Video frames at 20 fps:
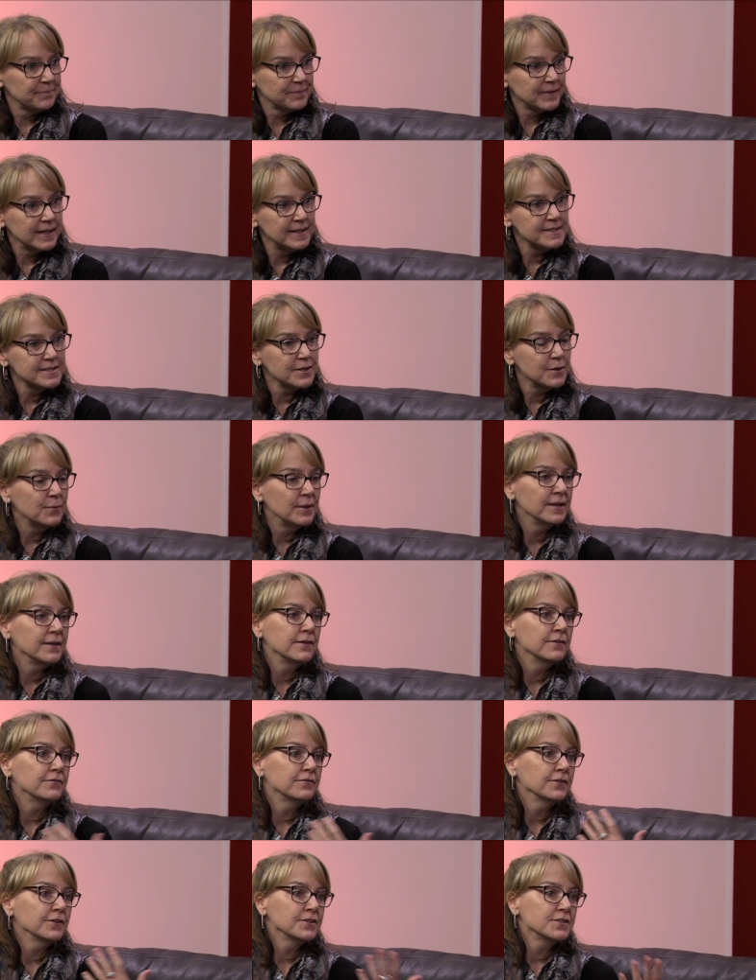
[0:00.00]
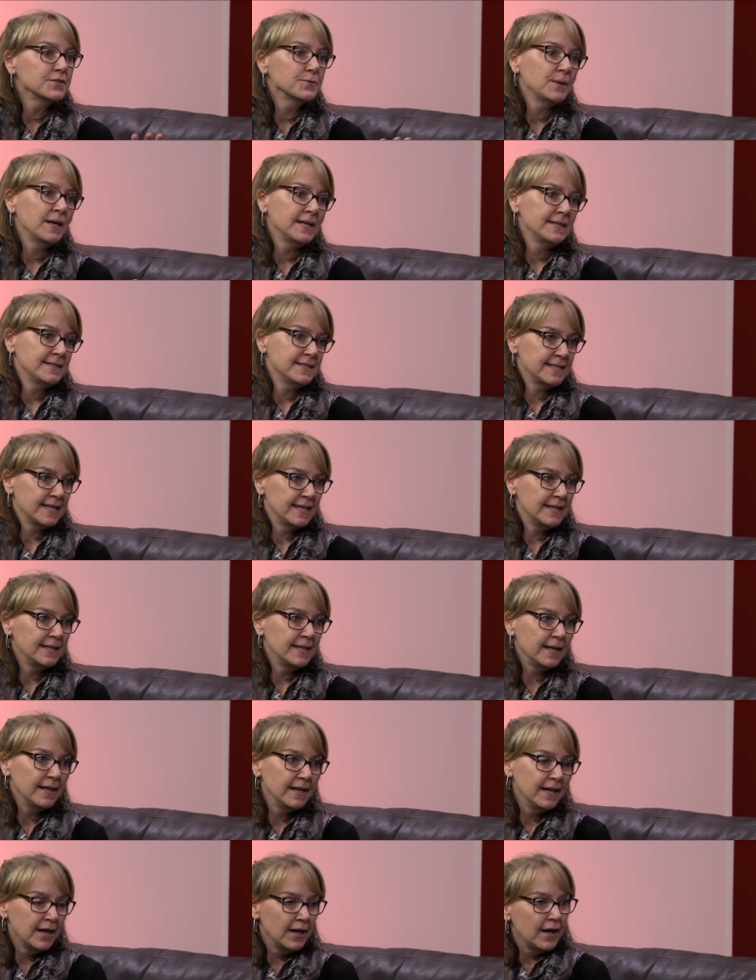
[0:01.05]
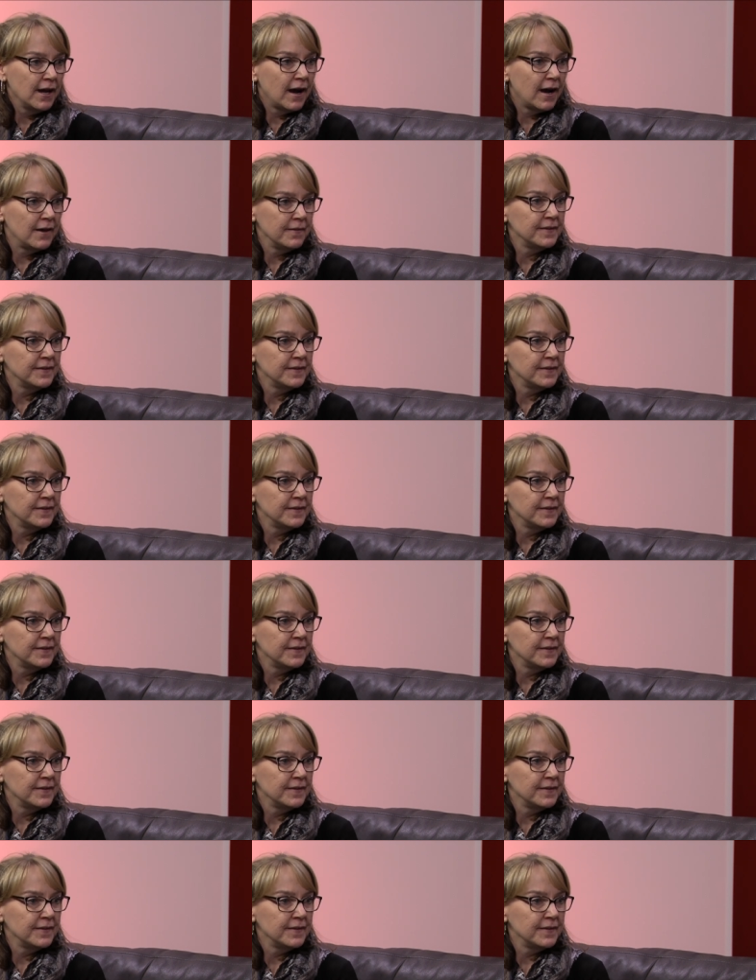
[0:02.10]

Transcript: And so one of the first ways that, that uh,